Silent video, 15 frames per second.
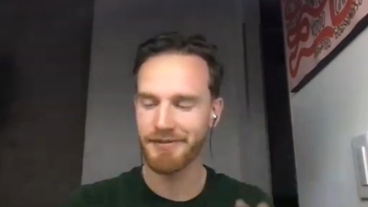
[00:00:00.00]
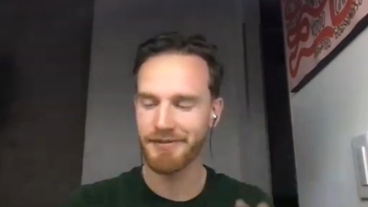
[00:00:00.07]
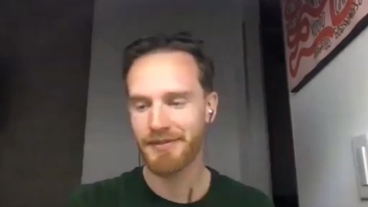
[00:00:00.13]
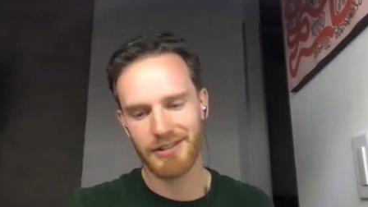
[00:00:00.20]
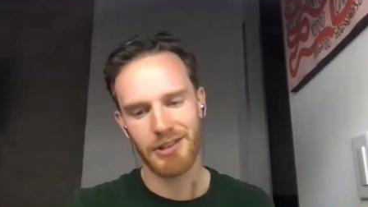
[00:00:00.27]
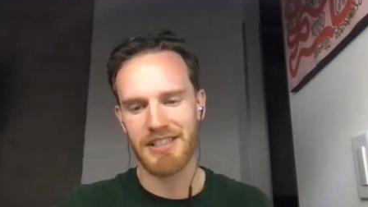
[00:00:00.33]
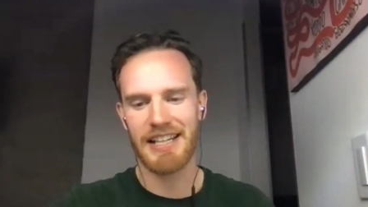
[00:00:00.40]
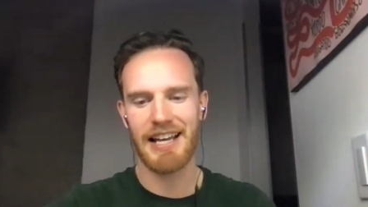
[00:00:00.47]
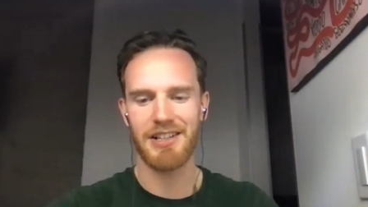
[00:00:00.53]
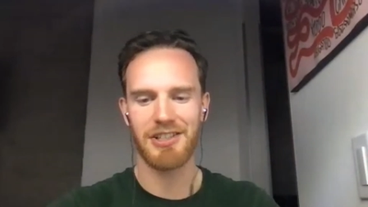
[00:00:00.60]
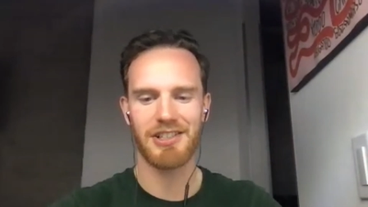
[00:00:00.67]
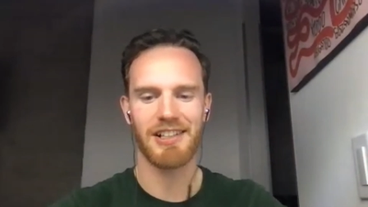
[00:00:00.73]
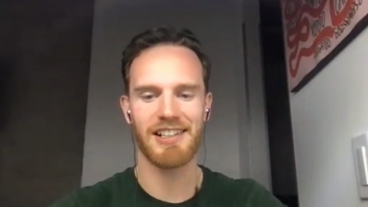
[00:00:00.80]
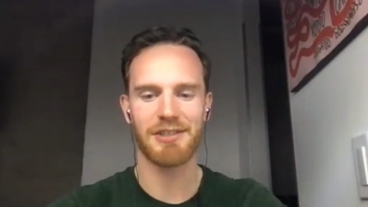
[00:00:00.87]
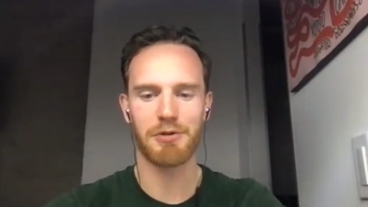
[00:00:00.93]
you don't have to take
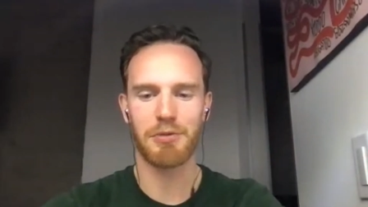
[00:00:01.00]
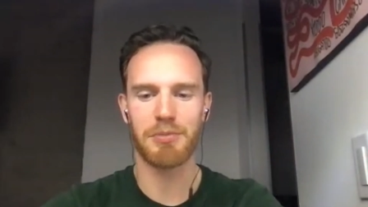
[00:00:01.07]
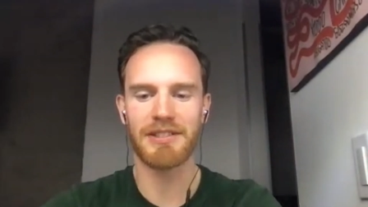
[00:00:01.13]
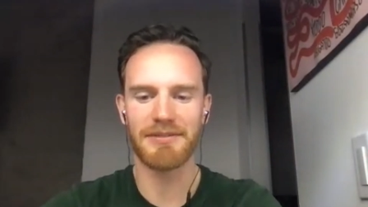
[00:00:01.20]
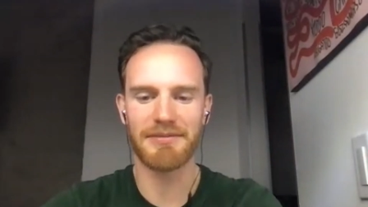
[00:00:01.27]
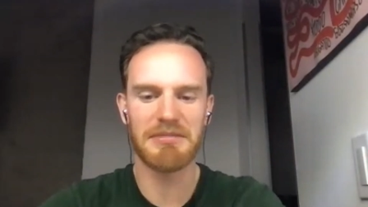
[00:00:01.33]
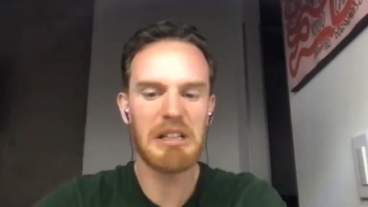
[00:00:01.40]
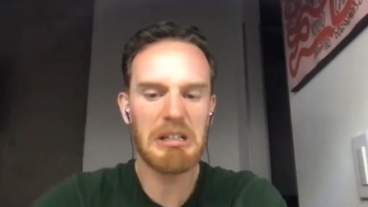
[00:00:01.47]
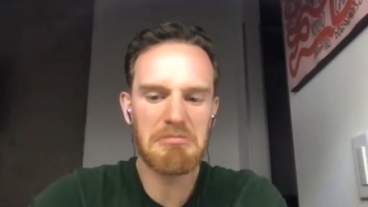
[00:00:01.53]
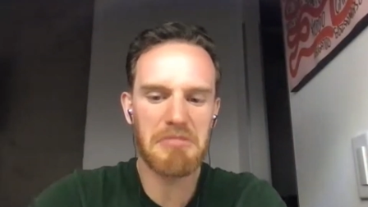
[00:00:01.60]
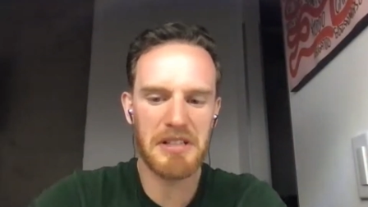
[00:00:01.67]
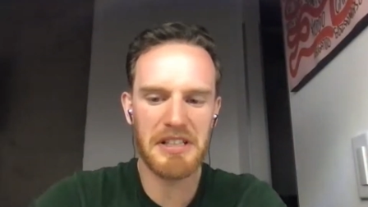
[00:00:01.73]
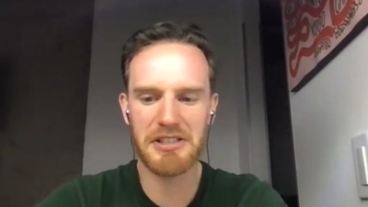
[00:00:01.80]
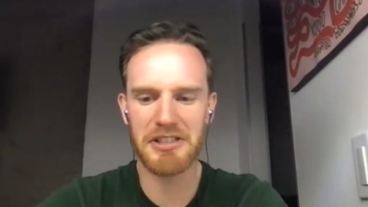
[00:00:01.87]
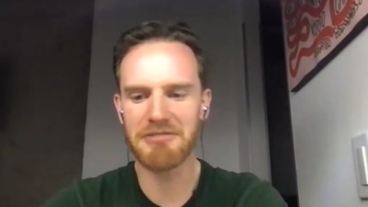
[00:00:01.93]
English classes with me. Yeah,
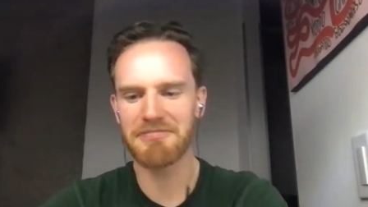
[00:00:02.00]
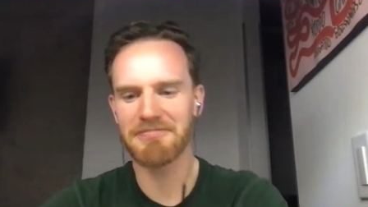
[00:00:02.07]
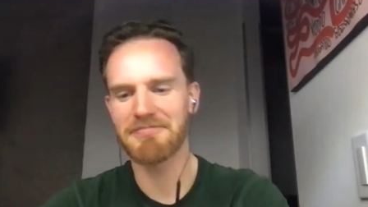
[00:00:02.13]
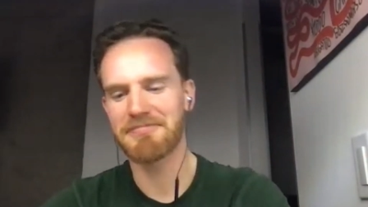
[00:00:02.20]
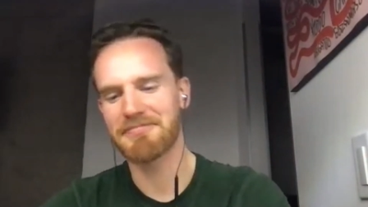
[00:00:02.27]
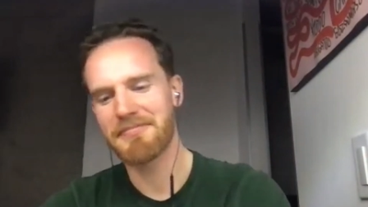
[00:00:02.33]
I think it's good.